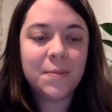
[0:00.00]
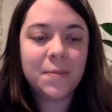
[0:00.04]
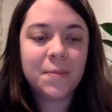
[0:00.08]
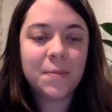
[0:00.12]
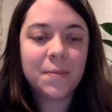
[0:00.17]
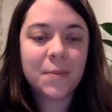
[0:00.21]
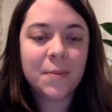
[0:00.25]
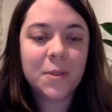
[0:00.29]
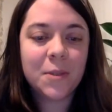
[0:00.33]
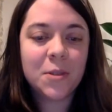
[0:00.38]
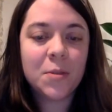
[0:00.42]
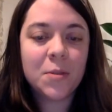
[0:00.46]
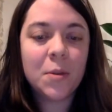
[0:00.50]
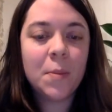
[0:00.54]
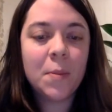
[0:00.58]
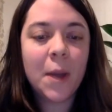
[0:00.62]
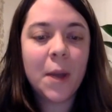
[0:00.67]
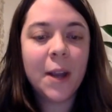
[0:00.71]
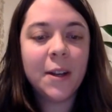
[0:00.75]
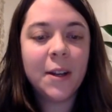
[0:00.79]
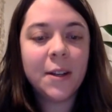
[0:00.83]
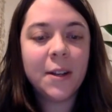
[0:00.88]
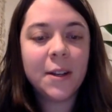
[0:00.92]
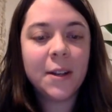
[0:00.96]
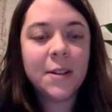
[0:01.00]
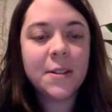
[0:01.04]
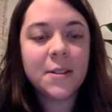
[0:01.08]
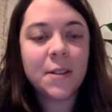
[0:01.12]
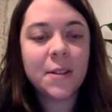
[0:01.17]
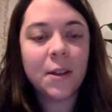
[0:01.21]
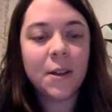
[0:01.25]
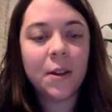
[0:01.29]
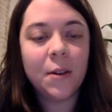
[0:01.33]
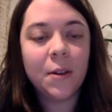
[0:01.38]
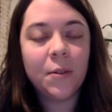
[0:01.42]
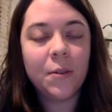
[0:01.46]
to remind us
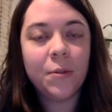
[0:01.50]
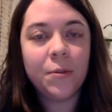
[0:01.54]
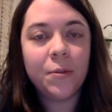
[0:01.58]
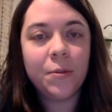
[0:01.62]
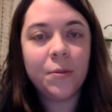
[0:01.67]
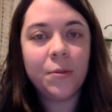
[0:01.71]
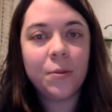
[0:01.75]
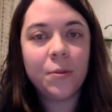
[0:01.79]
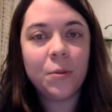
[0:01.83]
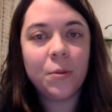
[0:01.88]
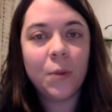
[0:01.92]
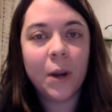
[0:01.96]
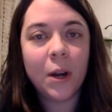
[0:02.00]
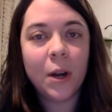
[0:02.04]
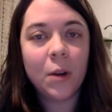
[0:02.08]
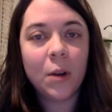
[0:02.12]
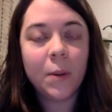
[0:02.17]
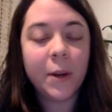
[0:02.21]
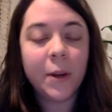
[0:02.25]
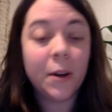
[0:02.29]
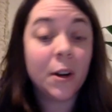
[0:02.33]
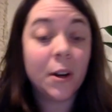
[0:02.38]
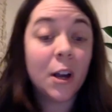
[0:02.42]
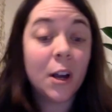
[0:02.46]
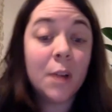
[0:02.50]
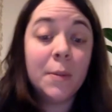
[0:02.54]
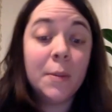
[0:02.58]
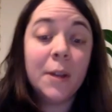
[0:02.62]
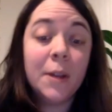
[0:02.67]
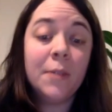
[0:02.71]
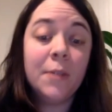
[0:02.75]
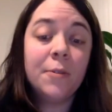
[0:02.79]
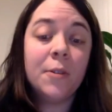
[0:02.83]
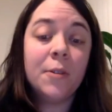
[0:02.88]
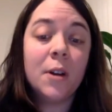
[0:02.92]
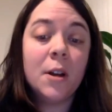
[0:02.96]
of where we are coming
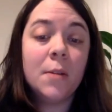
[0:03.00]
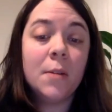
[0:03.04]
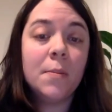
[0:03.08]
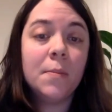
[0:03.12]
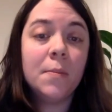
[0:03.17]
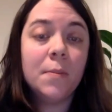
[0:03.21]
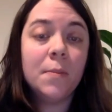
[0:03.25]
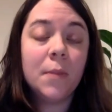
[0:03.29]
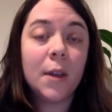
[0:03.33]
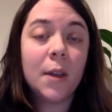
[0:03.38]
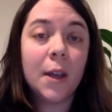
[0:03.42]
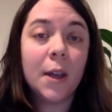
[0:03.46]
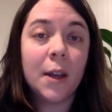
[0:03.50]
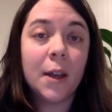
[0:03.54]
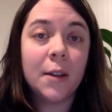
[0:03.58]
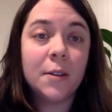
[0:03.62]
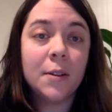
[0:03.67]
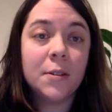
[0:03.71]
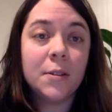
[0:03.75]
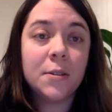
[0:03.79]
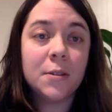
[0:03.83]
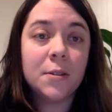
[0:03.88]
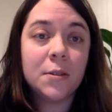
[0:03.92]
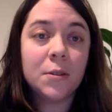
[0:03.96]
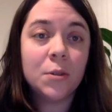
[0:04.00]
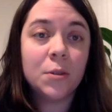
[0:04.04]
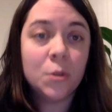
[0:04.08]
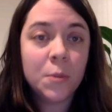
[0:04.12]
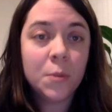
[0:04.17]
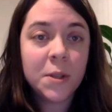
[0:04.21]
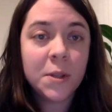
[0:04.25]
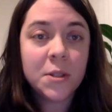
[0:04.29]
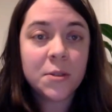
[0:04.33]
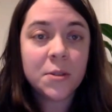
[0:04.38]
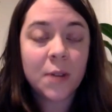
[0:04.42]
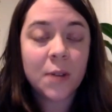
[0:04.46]
from and who
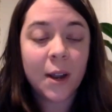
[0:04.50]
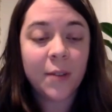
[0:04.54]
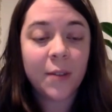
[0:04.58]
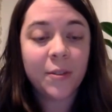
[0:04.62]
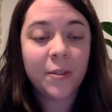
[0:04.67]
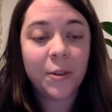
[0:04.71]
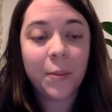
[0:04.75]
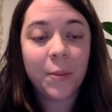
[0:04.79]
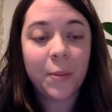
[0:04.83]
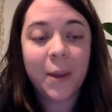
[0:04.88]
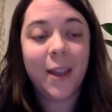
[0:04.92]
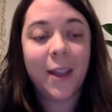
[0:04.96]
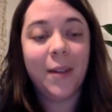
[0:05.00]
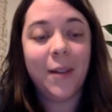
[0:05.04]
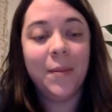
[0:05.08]
we strive to be.